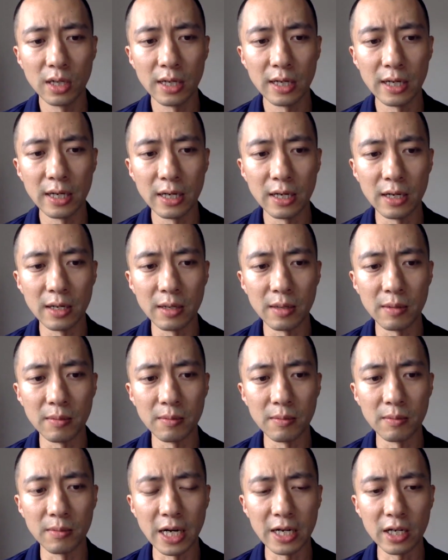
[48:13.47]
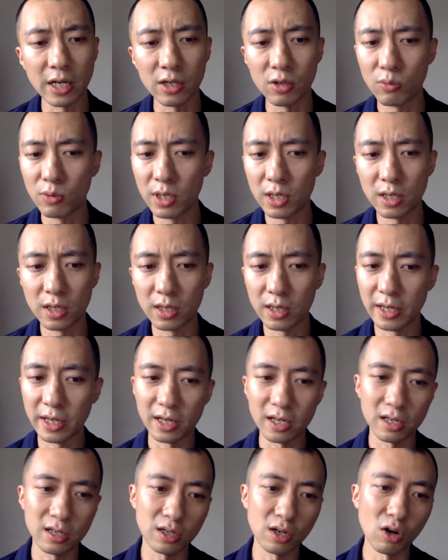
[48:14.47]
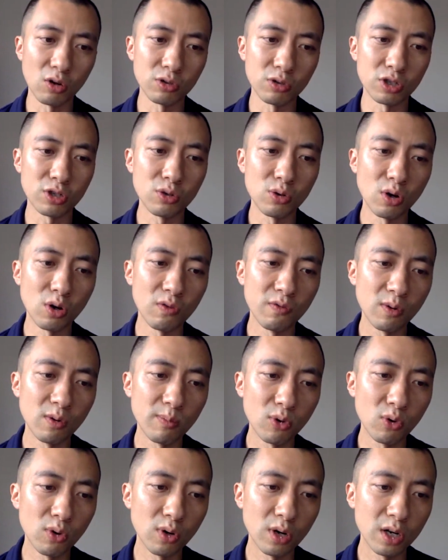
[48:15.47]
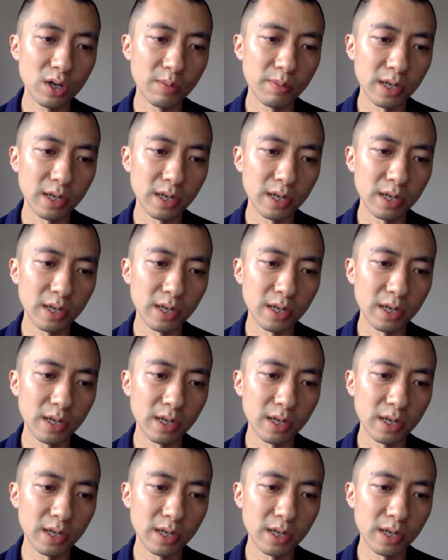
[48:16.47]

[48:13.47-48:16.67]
I don't want to like go too overboard,